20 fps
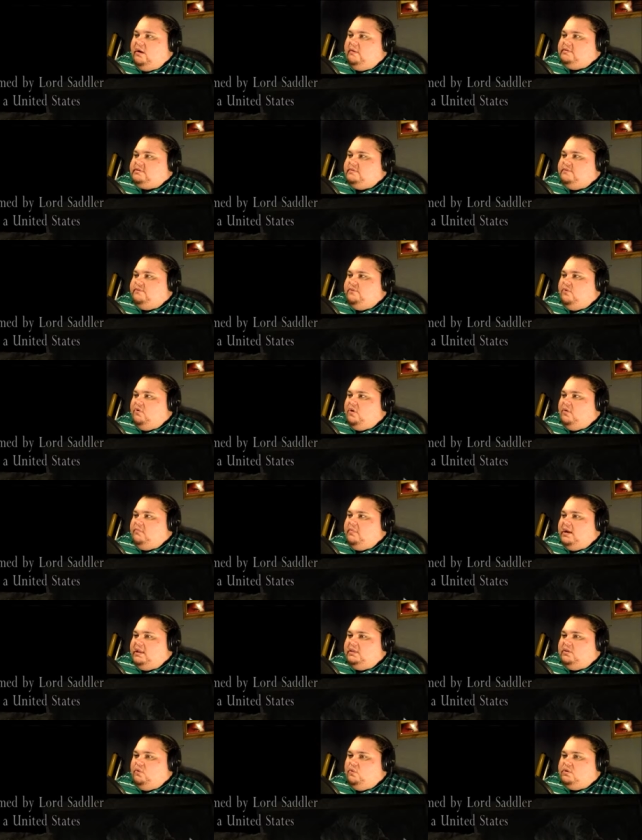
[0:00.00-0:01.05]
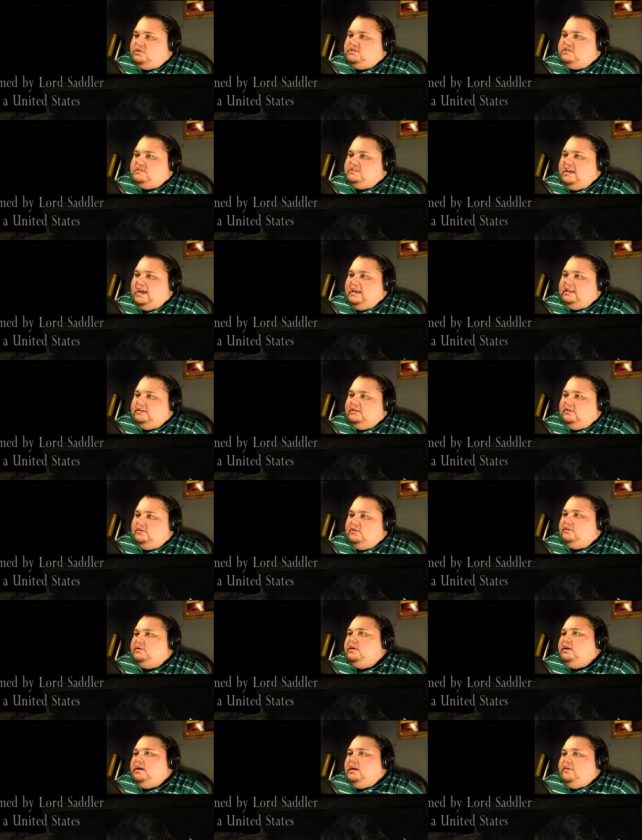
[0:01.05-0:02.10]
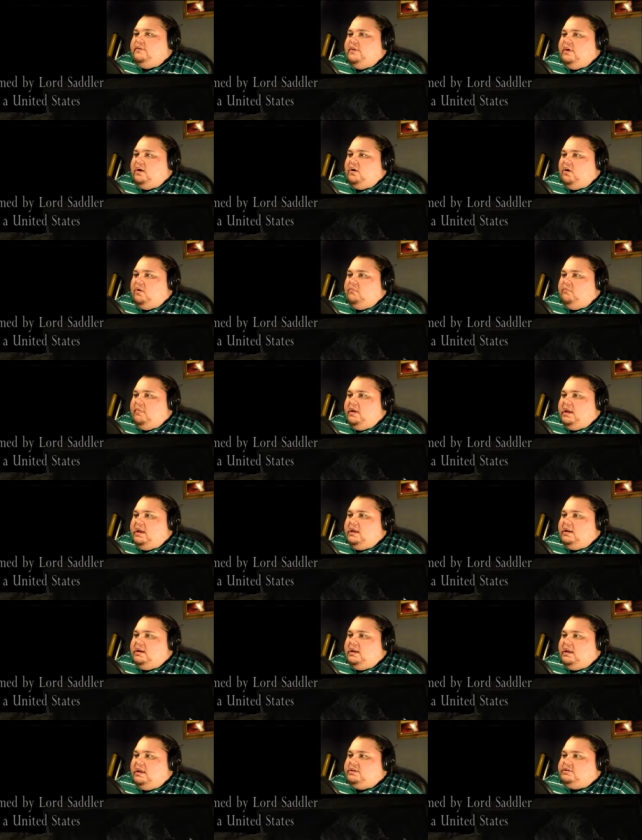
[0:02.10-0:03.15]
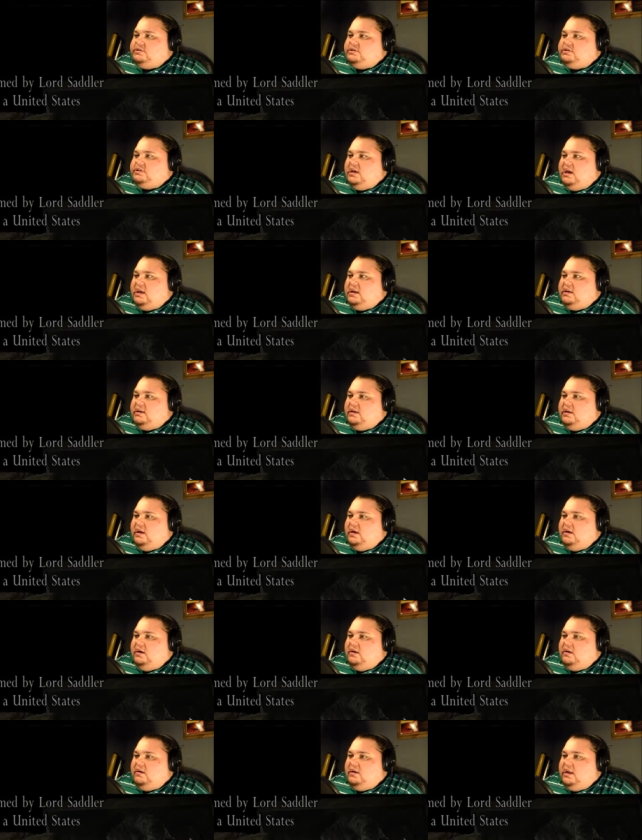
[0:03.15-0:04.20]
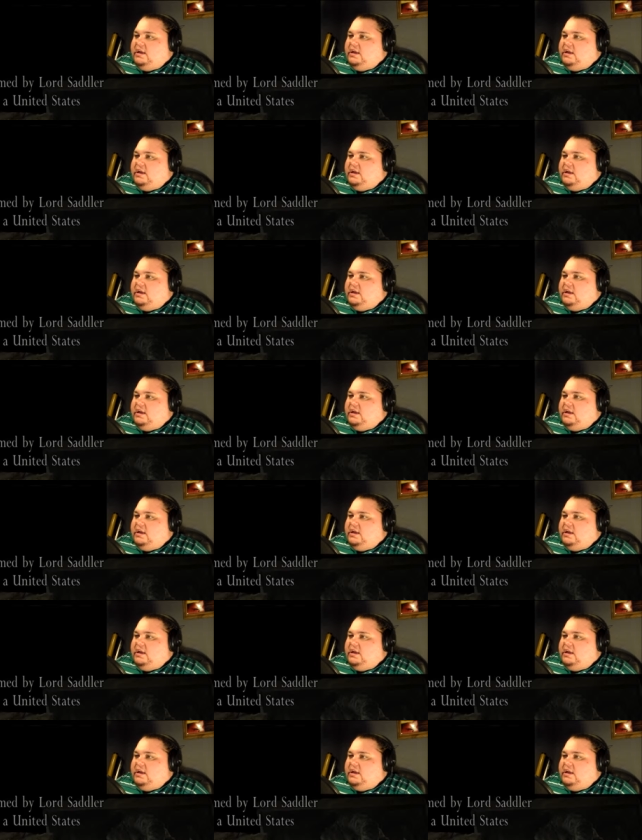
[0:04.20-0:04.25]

I was informed by Lord Saddler that our man had shot uh,